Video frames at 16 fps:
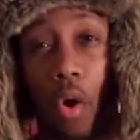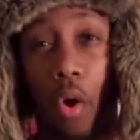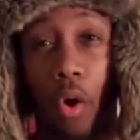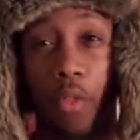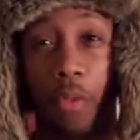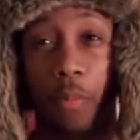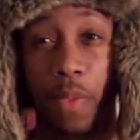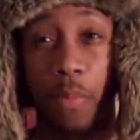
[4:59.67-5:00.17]

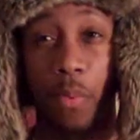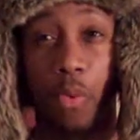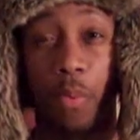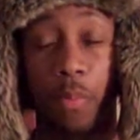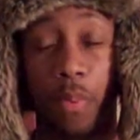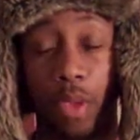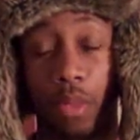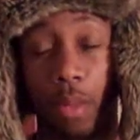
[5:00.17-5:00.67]
all the people
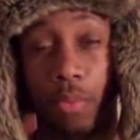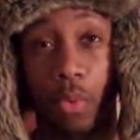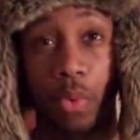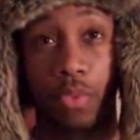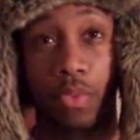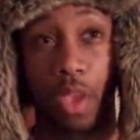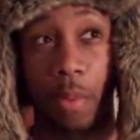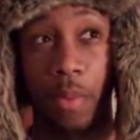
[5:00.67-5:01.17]
who picked up
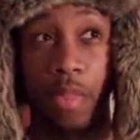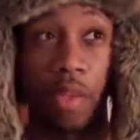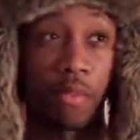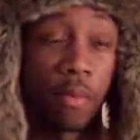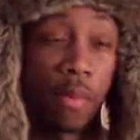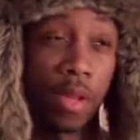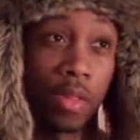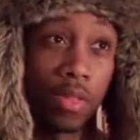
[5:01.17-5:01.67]
Thor's hammer
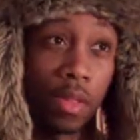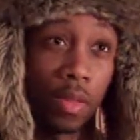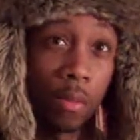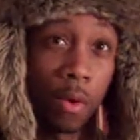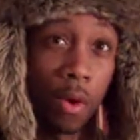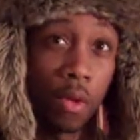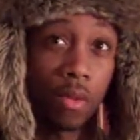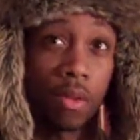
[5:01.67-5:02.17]
never made a
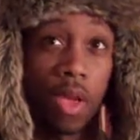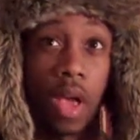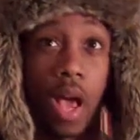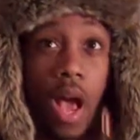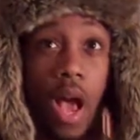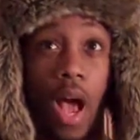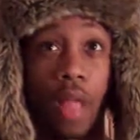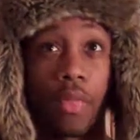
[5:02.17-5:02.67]
Thunderbolt.
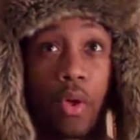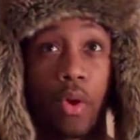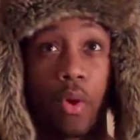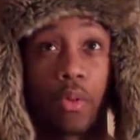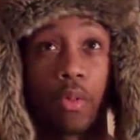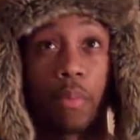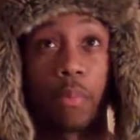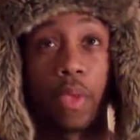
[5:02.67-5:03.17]
I
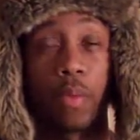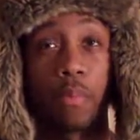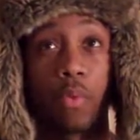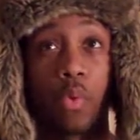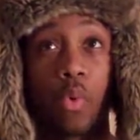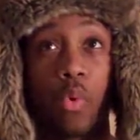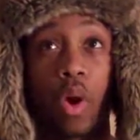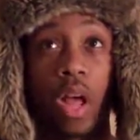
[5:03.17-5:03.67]
know the
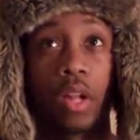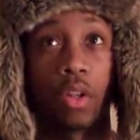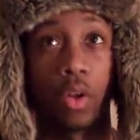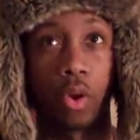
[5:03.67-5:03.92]
people who I